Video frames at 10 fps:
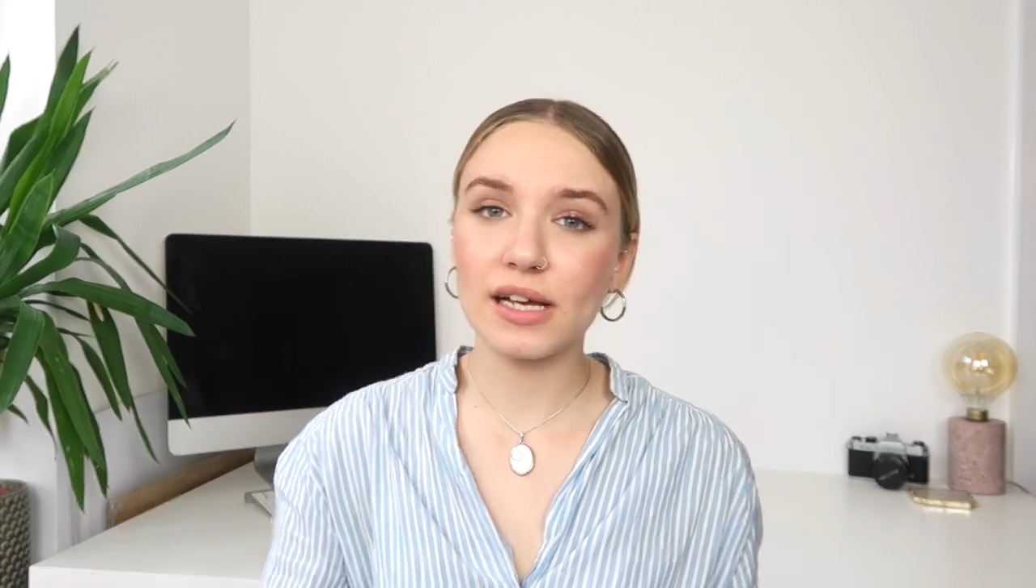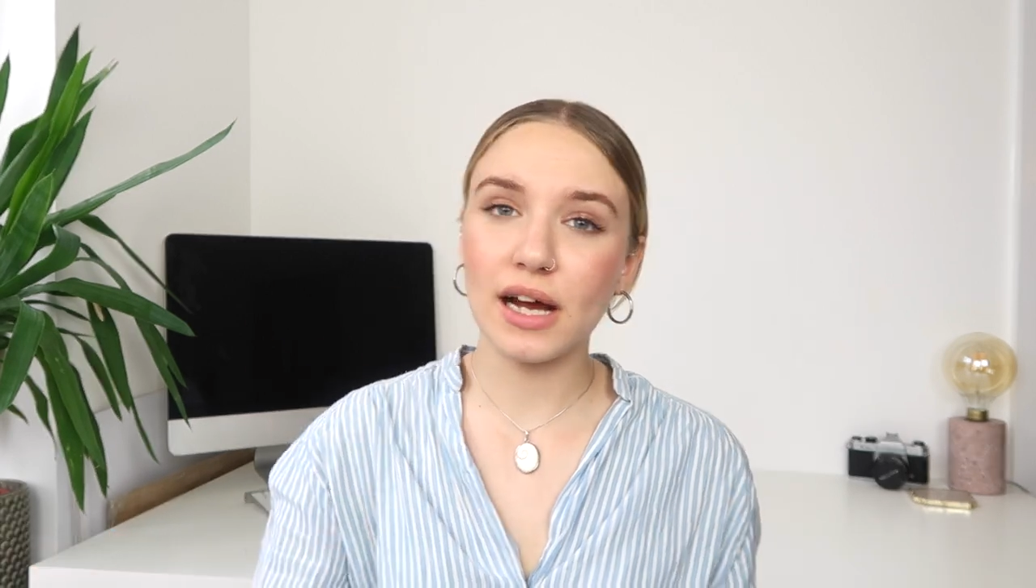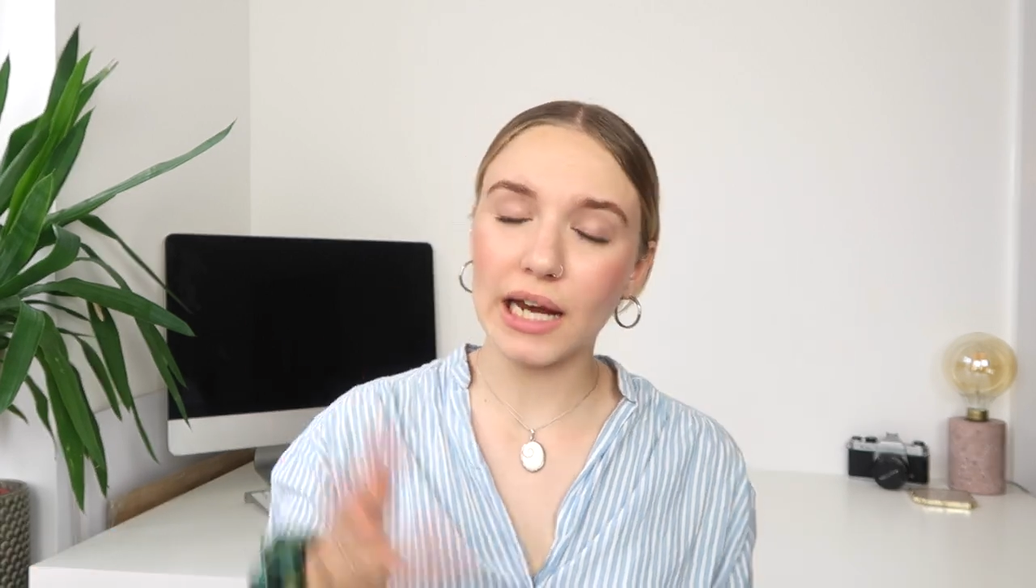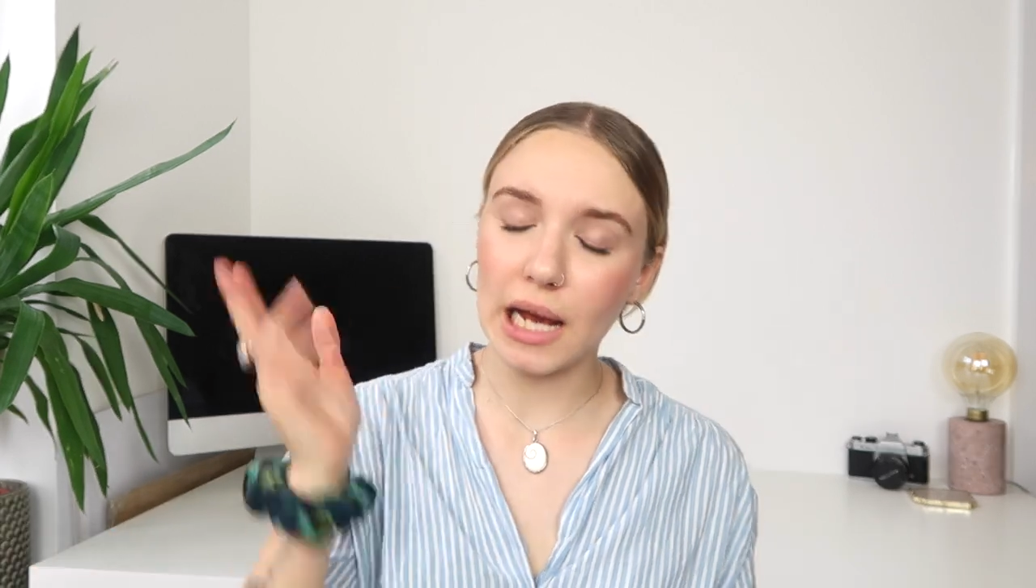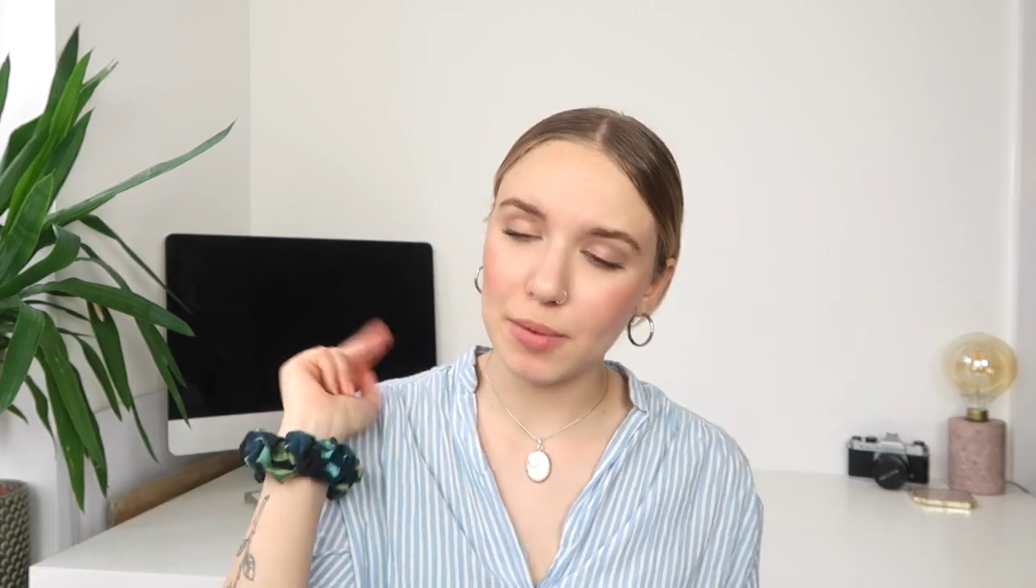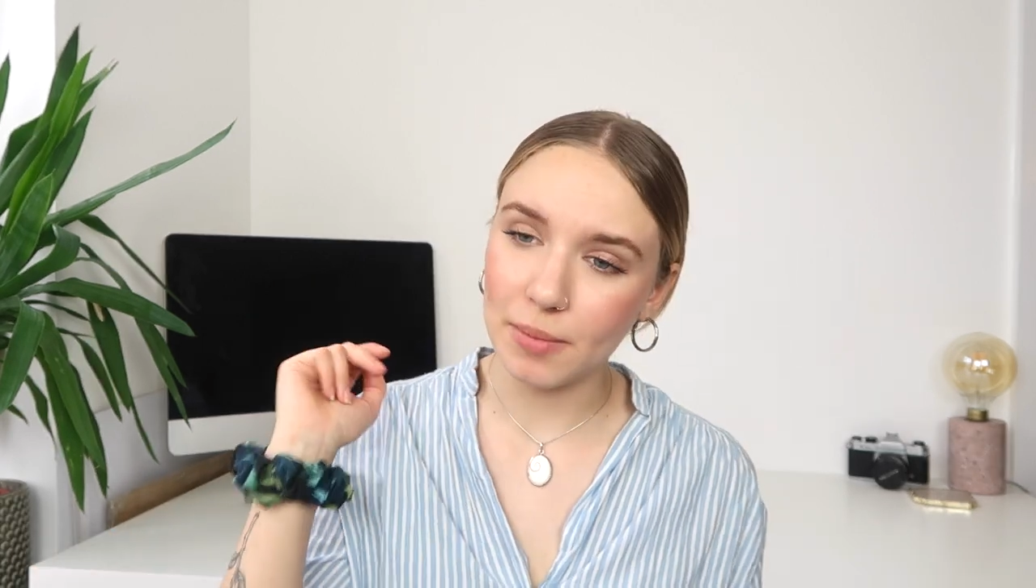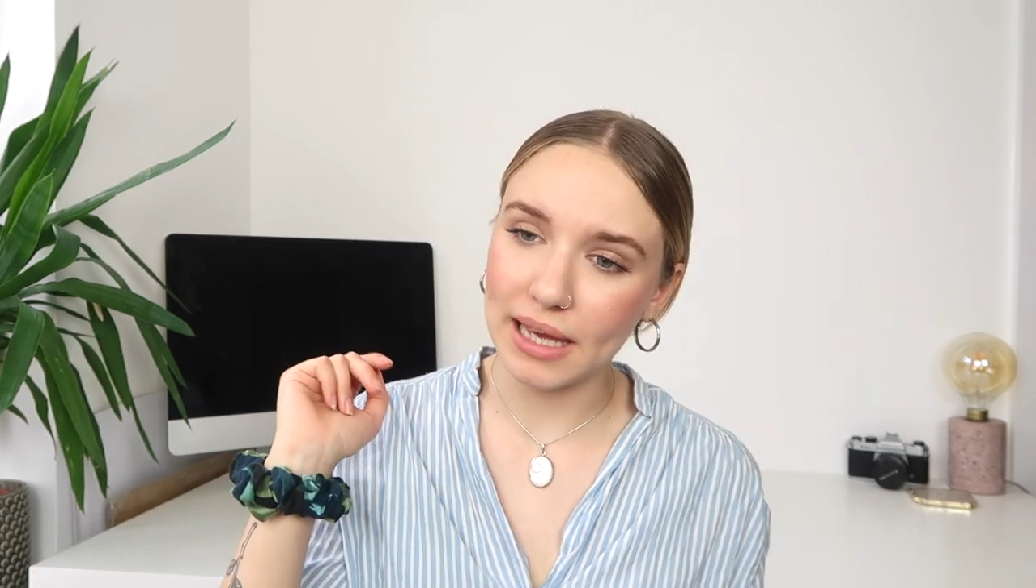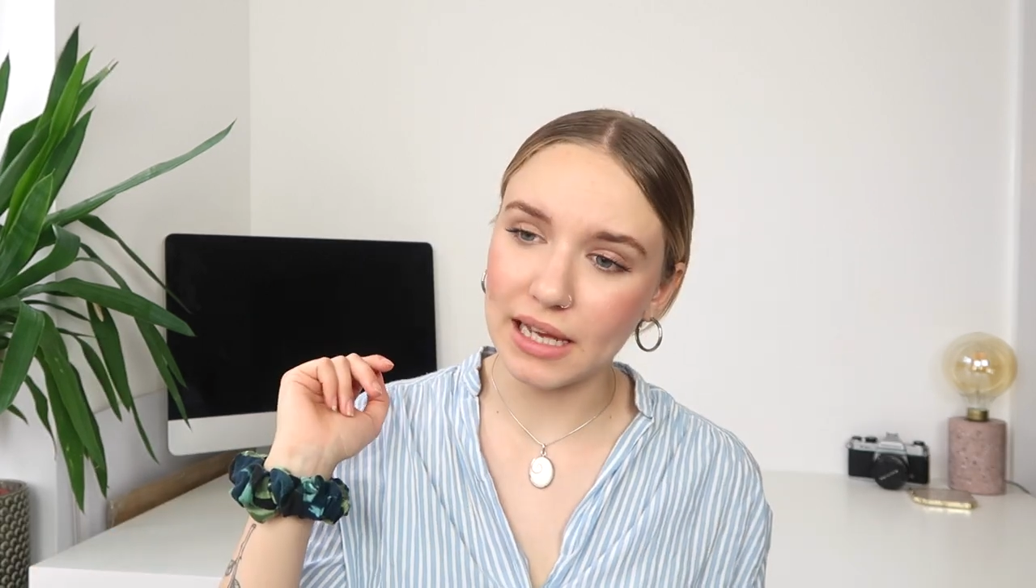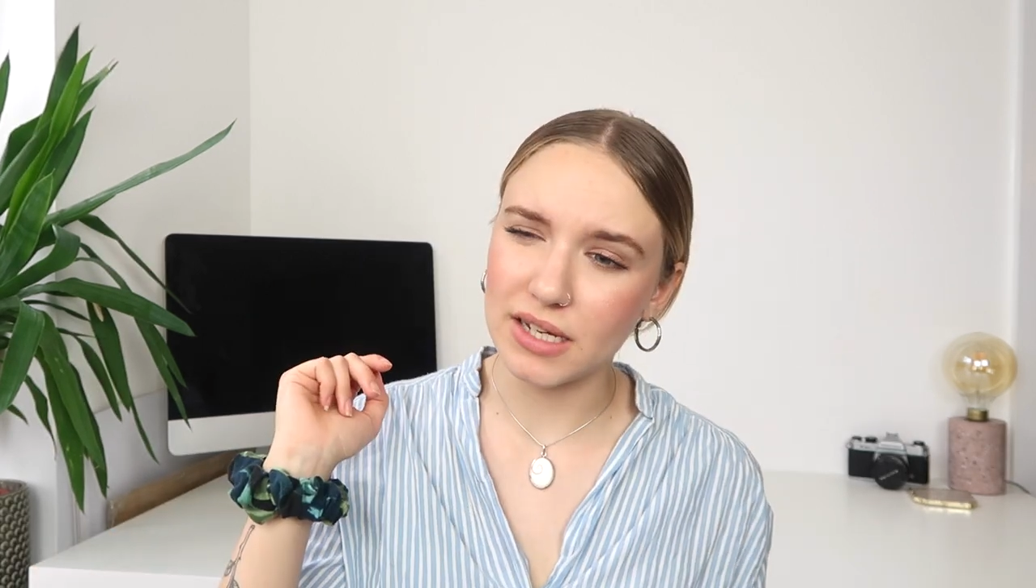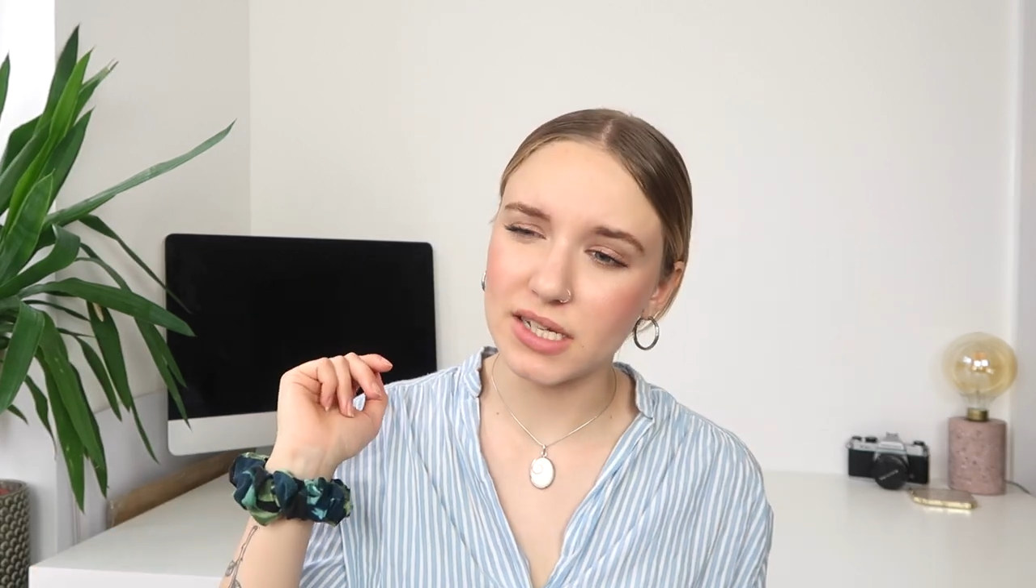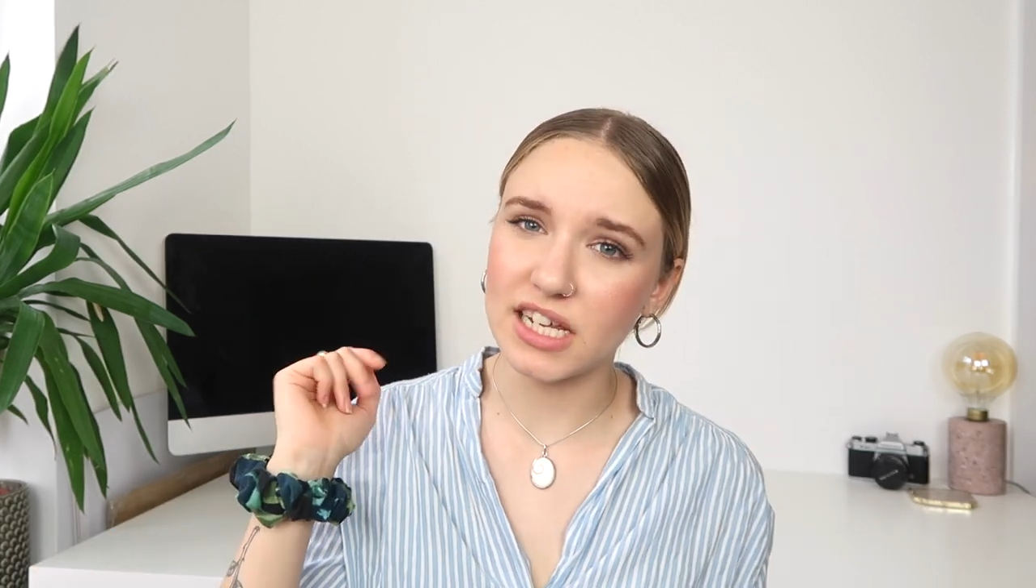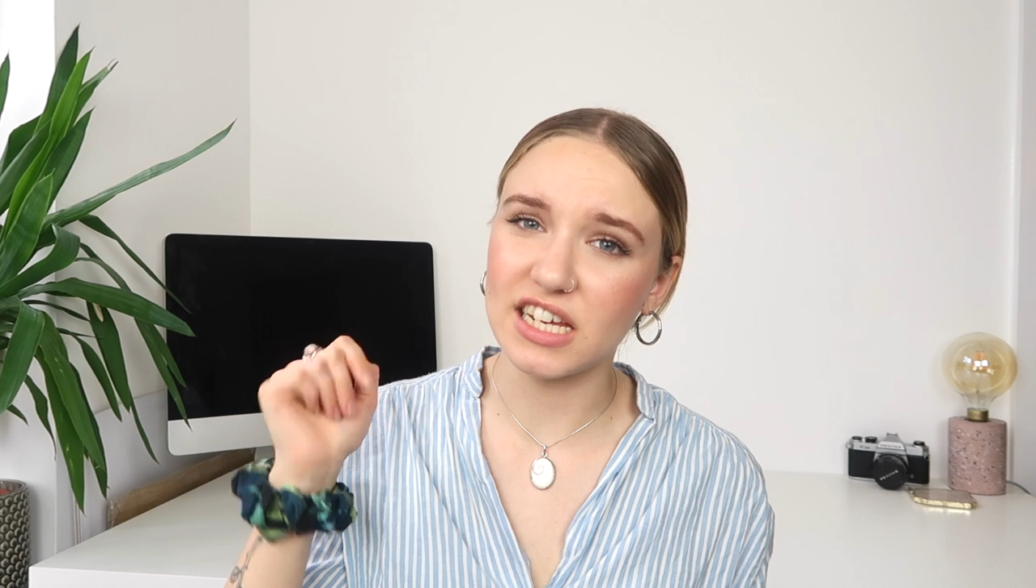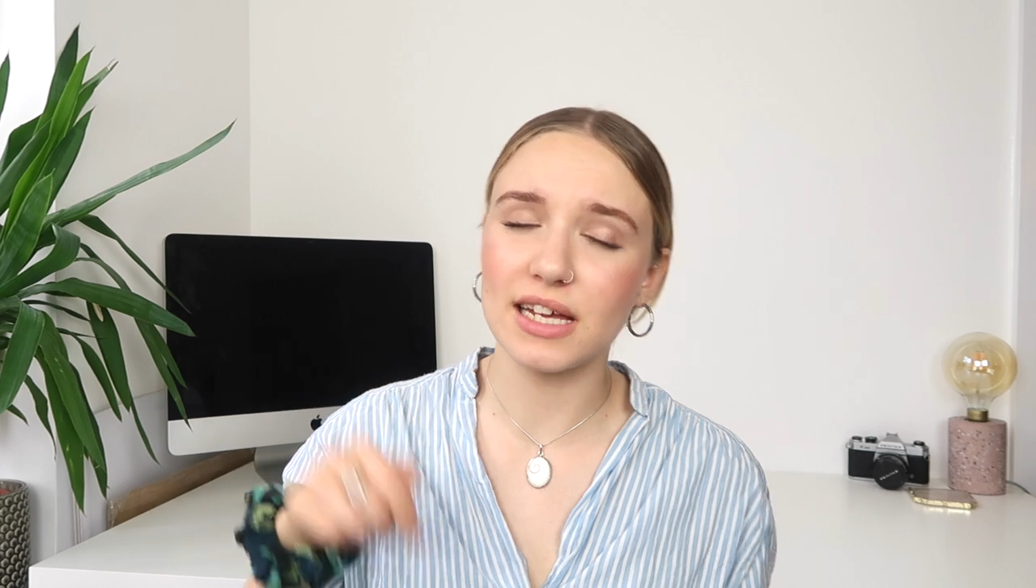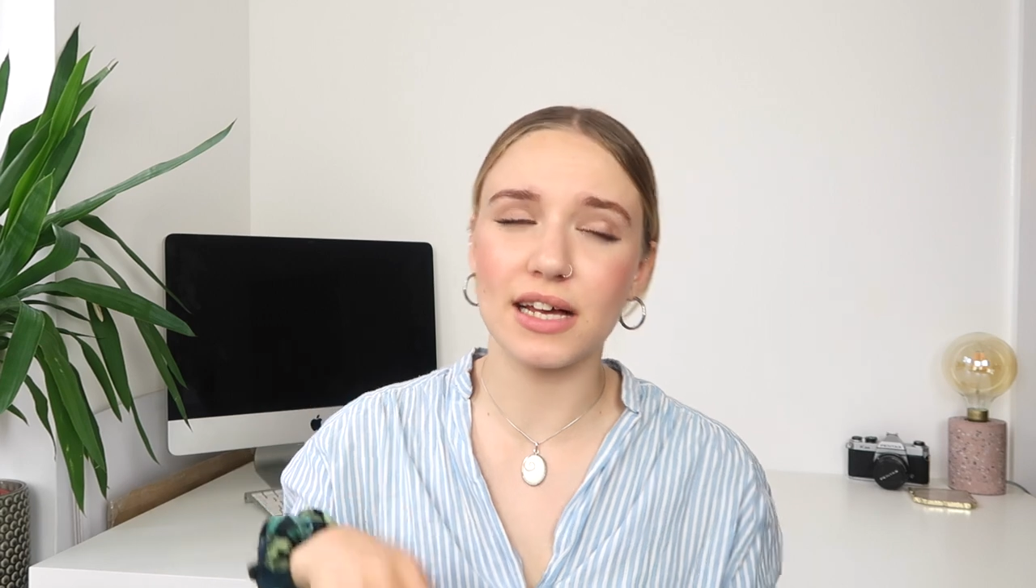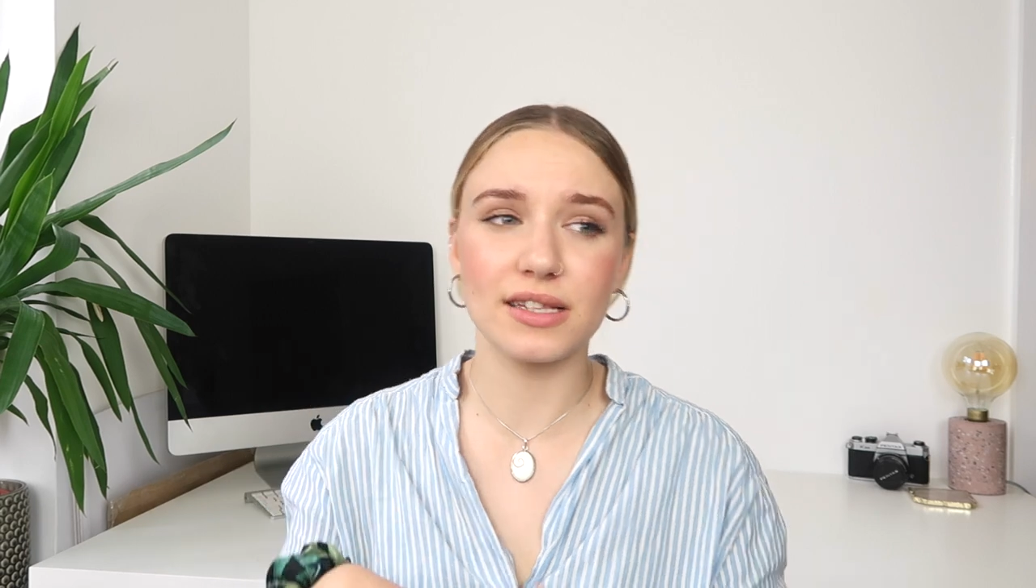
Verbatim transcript: cut it up and make it into tea,